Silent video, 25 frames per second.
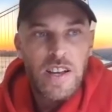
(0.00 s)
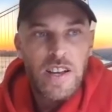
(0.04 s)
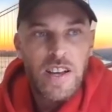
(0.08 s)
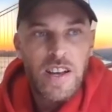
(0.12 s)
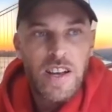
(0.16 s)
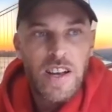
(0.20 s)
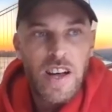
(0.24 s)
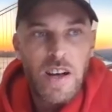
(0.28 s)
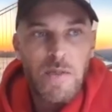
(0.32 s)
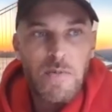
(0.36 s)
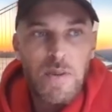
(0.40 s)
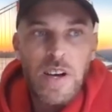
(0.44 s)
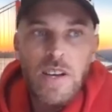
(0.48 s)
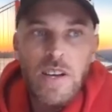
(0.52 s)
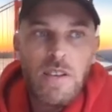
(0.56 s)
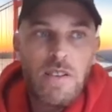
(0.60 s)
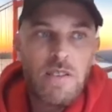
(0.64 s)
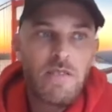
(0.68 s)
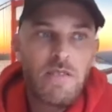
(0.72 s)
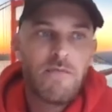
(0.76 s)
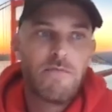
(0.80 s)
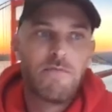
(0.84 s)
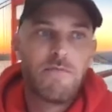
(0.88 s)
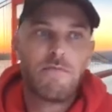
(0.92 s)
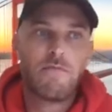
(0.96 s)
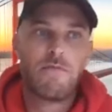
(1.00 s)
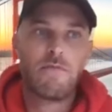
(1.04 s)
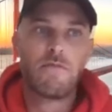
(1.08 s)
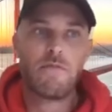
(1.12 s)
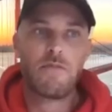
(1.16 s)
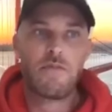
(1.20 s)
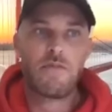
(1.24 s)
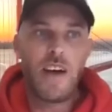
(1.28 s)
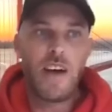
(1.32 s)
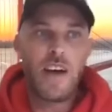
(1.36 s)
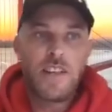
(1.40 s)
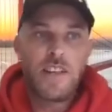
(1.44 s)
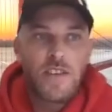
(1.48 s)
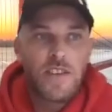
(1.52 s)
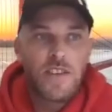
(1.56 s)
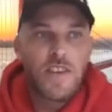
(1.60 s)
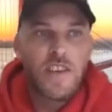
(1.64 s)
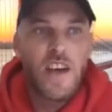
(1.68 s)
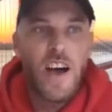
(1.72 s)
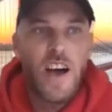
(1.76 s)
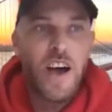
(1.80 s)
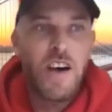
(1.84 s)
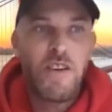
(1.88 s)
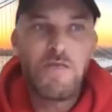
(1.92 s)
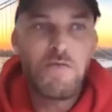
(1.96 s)
I mean, that's
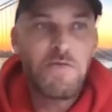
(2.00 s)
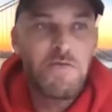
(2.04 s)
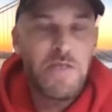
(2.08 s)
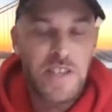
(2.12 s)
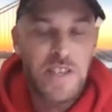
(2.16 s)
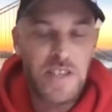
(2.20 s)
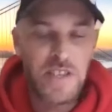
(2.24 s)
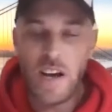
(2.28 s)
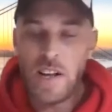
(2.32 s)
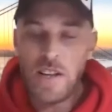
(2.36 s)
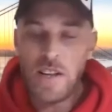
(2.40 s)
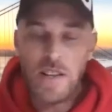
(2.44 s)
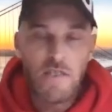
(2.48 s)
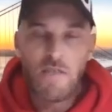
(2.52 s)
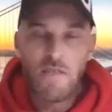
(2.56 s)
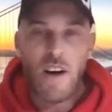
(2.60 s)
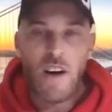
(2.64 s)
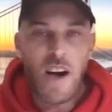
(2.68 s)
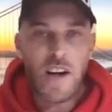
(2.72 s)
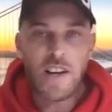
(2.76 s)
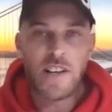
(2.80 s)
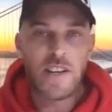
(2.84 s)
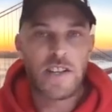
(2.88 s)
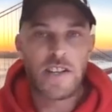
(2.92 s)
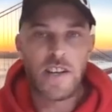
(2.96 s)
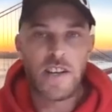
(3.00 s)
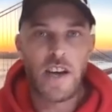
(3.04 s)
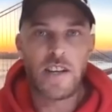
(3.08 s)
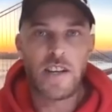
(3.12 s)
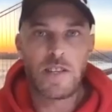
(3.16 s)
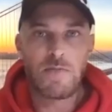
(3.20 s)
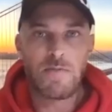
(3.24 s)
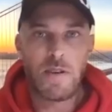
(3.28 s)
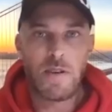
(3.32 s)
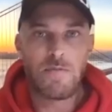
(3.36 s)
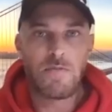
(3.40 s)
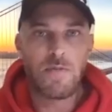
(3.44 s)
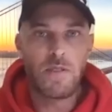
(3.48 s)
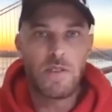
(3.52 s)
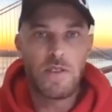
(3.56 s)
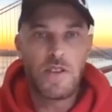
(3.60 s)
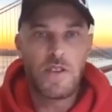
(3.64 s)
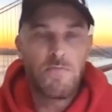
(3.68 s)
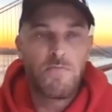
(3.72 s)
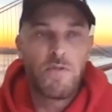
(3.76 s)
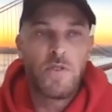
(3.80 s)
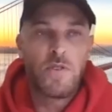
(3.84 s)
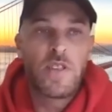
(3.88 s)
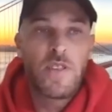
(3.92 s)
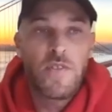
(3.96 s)
how, it's not rocket science, people. You
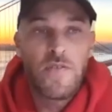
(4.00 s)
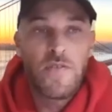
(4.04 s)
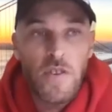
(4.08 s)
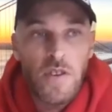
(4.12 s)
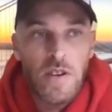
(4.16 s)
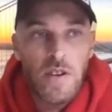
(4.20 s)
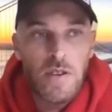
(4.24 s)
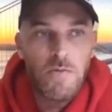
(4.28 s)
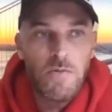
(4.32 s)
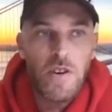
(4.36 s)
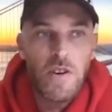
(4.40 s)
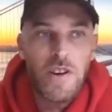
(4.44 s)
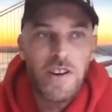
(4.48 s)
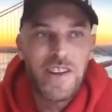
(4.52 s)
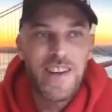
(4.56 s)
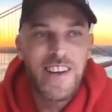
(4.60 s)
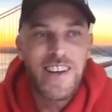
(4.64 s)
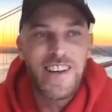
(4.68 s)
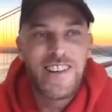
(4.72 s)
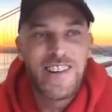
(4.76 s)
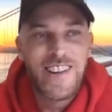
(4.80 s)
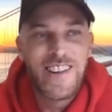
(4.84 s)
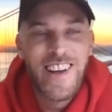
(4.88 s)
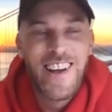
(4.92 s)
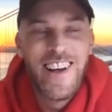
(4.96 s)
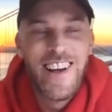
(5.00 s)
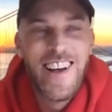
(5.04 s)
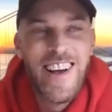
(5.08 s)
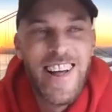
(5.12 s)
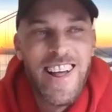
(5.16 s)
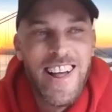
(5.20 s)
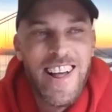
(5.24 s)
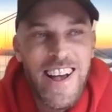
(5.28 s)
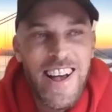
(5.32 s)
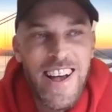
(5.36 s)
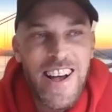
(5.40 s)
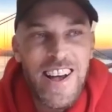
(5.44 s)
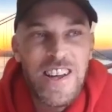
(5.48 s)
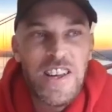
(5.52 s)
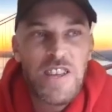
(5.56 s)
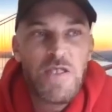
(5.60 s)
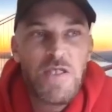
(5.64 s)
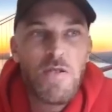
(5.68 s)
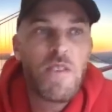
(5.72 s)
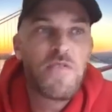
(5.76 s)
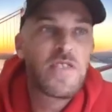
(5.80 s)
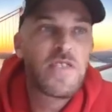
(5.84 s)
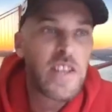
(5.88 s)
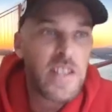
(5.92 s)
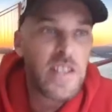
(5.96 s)
put the fucking work in and you
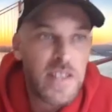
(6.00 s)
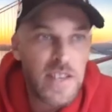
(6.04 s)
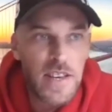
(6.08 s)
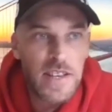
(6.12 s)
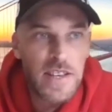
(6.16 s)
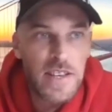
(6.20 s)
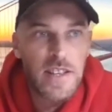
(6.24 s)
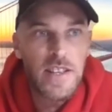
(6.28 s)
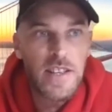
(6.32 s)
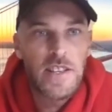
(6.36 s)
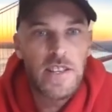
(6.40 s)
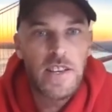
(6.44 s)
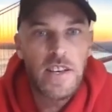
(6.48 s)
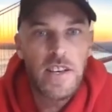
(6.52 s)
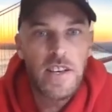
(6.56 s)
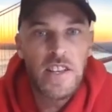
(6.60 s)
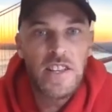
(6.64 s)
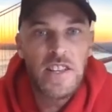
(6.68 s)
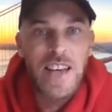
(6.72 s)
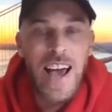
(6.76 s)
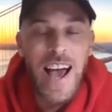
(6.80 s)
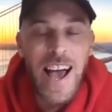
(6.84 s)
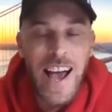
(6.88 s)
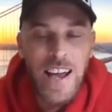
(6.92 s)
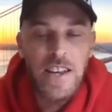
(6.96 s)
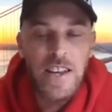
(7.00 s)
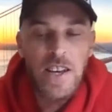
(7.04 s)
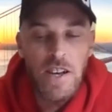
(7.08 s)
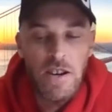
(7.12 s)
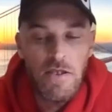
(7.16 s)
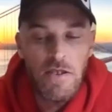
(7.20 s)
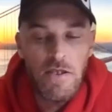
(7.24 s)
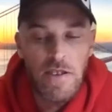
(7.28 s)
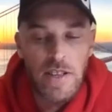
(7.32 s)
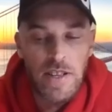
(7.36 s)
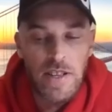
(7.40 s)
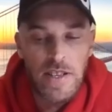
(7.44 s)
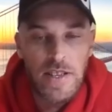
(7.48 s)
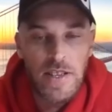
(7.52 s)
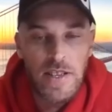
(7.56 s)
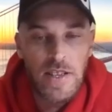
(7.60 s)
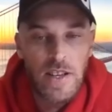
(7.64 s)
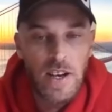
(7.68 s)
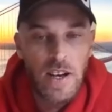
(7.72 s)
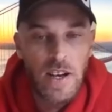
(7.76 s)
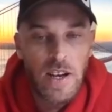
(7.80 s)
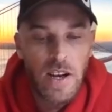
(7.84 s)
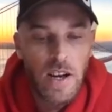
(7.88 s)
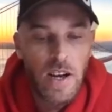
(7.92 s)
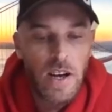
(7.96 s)
have consistency. It's adherence.
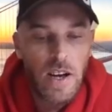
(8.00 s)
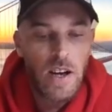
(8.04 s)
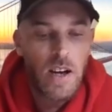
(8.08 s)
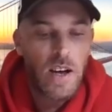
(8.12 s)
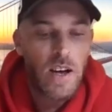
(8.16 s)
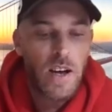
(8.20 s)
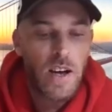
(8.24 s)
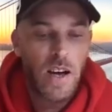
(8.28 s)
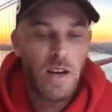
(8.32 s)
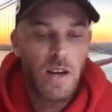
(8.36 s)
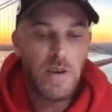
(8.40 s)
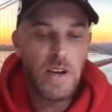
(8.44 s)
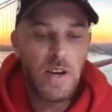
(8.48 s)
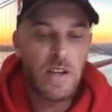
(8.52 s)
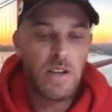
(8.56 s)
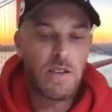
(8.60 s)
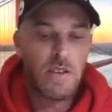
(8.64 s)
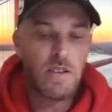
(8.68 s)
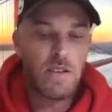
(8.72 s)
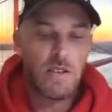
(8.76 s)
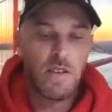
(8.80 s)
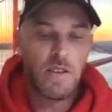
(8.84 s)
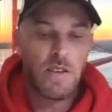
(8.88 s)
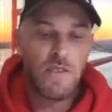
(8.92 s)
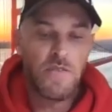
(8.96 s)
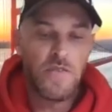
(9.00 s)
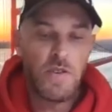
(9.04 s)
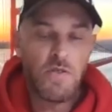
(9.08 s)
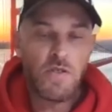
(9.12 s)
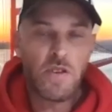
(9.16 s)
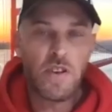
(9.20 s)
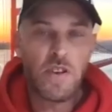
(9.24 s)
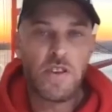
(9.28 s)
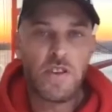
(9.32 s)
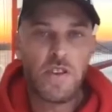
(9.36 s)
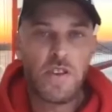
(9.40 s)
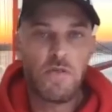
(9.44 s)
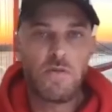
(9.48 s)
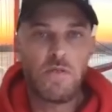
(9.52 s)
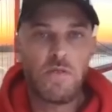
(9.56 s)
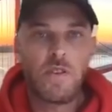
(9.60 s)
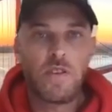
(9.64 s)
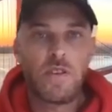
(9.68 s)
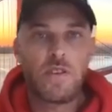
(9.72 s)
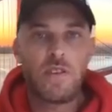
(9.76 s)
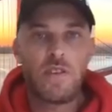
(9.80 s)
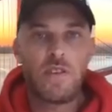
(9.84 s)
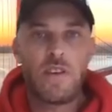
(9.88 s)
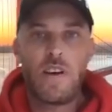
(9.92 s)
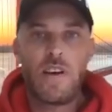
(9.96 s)
I mean, if you can do it,
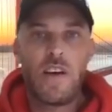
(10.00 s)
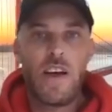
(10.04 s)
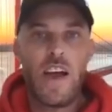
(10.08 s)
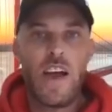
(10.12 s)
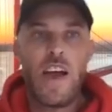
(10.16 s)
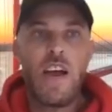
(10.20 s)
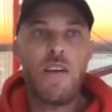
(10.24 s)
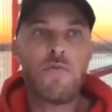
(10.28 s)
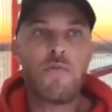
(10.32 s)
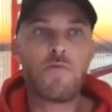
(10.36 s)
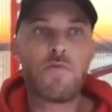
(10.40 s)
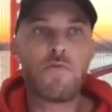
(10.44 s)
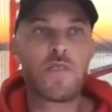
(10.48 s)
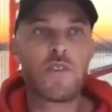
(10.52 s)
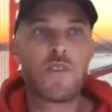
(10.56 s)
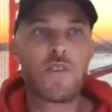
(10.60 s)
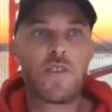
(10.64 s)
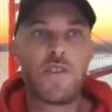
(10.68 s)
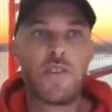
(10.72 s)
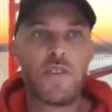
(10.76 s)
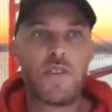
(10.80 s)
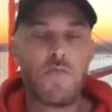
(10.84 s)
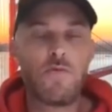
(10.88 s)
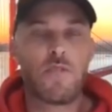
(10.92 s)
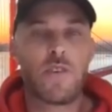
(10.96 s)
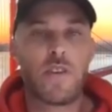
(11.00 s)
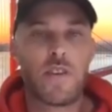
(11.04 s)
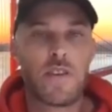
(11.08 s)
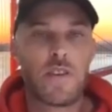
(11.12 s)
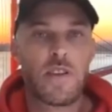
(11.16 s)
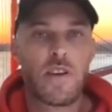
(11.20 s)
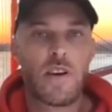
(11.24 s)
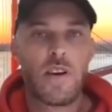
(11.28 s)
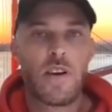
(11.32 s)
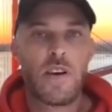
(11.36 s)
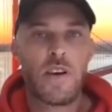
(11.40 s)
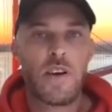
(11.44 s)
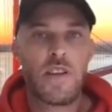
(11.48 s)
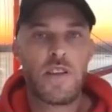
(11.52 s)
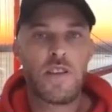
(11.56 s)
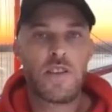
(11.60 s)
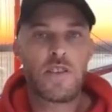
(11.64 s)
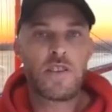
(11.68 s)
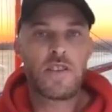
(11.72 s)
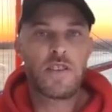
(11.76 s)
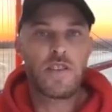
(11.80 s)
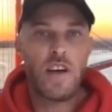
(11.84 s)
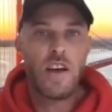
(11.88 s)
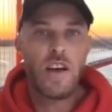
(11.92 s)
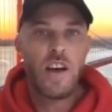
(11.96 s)
everyone can do it. You
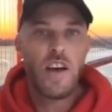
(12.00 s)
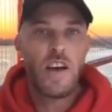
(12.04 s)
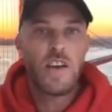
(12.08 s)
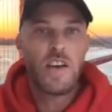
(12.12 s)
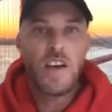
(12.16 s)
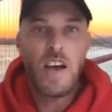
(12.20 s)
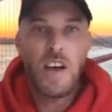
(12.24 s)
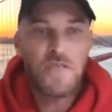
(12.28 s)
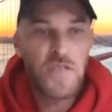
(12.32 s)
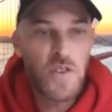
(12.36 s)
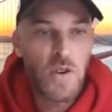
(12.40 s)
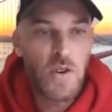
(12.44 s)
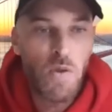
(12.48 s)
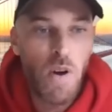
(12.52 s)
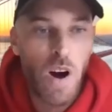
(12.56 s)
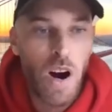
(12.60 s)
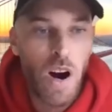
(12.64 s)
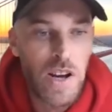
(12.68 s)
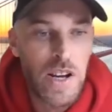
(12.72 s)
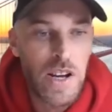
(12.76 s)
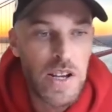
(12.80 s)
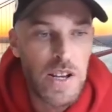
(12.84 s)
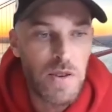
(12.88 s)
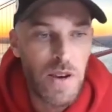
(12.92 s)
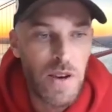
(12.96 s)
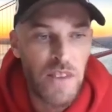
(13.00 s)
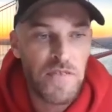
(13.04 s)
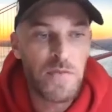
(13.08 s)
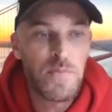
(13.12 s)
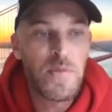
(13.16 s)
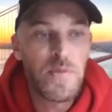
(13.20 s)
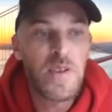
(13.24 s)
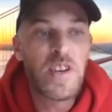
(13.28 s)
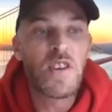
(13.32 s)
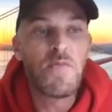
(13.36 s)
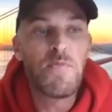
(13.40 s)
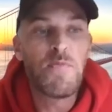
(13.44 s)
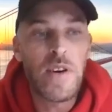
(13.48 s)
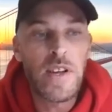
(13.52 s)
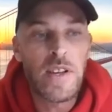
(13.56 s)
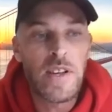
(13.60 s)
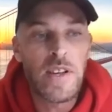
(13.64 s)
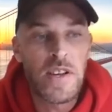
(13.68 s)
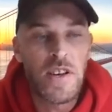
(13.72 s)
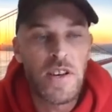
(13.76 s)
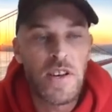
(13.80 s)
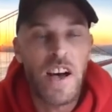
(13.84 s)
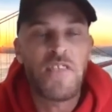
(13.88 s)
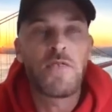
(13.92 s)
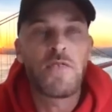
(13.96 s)
have to go all in. You have to be committed.
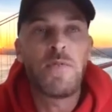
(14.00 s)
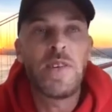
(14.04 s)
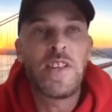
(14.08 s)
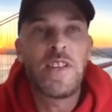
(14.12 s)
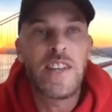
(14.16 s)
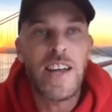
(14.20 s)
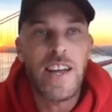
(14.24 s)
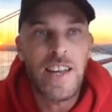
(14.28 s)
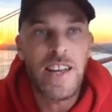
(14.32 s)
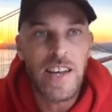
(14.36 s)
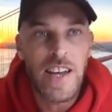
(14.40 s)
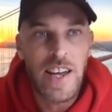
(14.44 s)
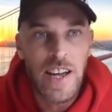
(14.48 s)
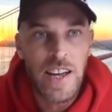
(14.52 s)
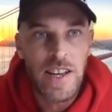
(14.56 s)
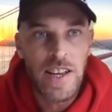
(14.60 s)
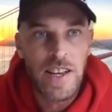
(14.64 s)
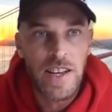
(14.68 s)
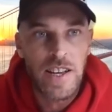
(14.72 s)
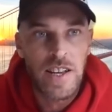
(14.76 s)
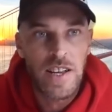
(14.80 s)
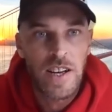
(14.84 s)
You have to be dedicated.